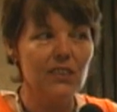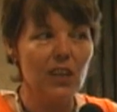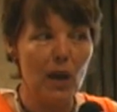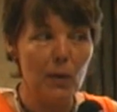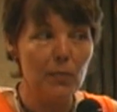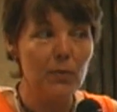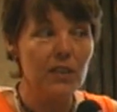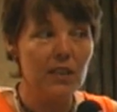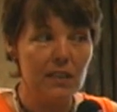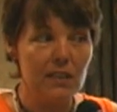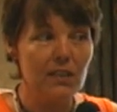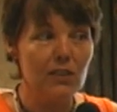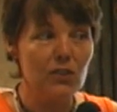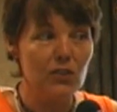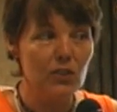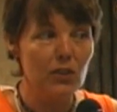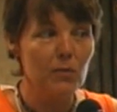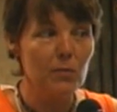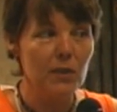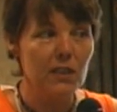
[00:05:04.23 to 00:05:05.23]
Japanese and
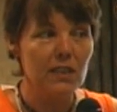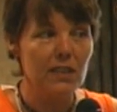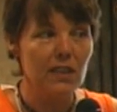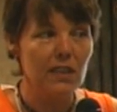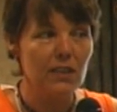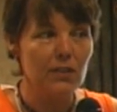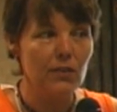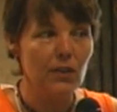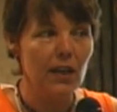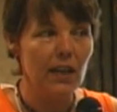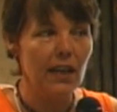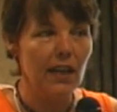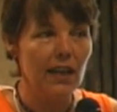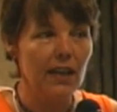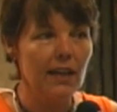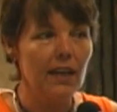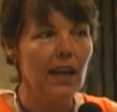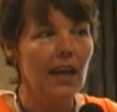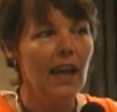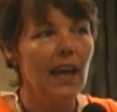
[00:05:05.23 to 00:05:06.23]
Germans, that's right.
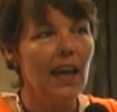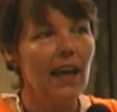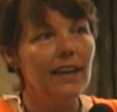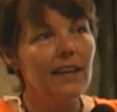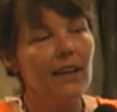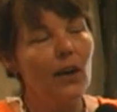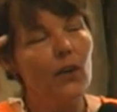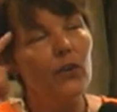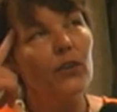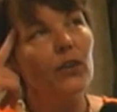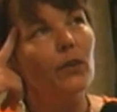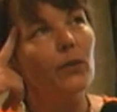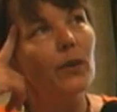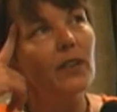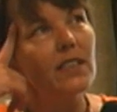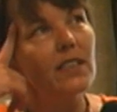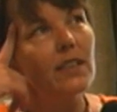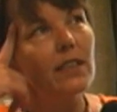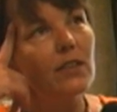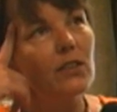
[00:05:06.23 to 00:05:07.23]
And, and oh, there
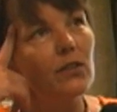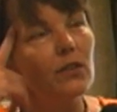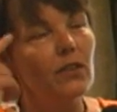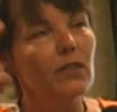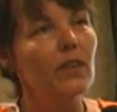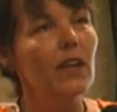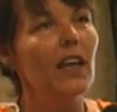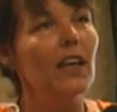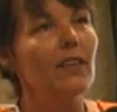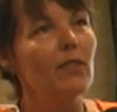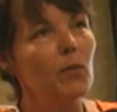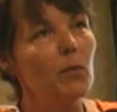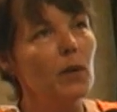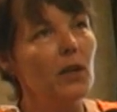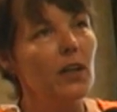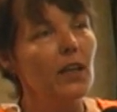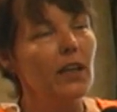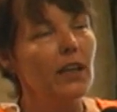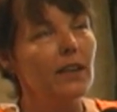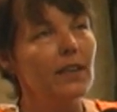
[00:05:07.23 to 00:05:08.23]
was the issue of Native
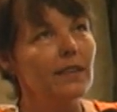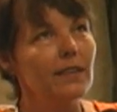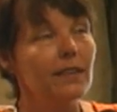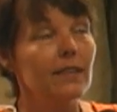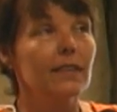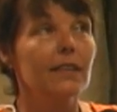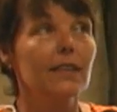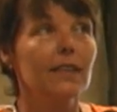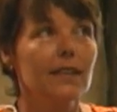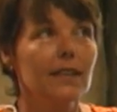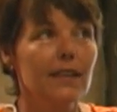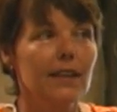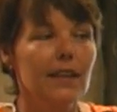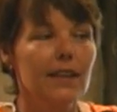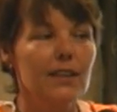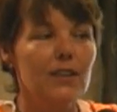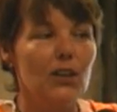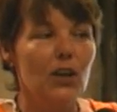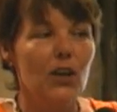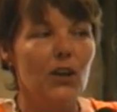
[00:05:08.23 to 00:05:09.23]
Americans.
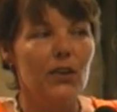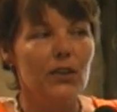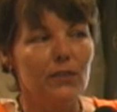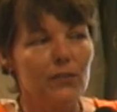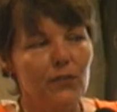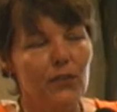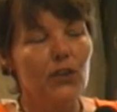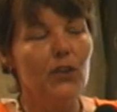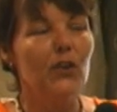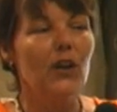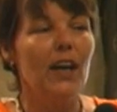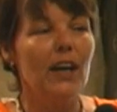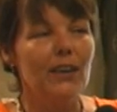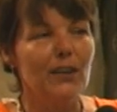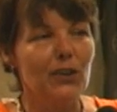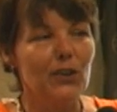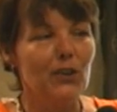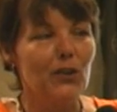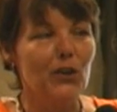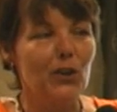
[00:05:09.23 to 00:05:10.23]
So a few
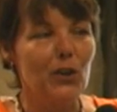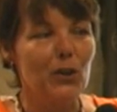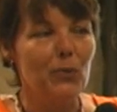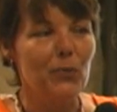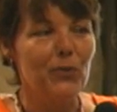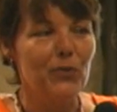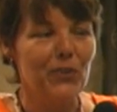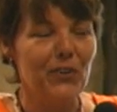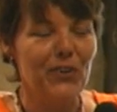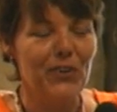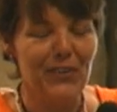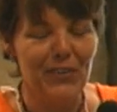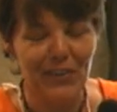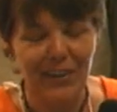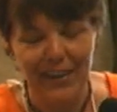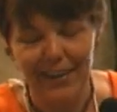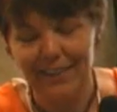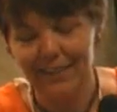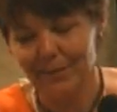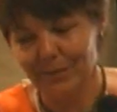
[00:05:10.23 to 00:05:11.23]
other groups,
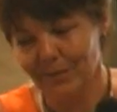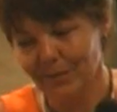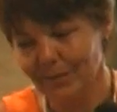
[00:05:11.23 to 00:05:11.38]
right?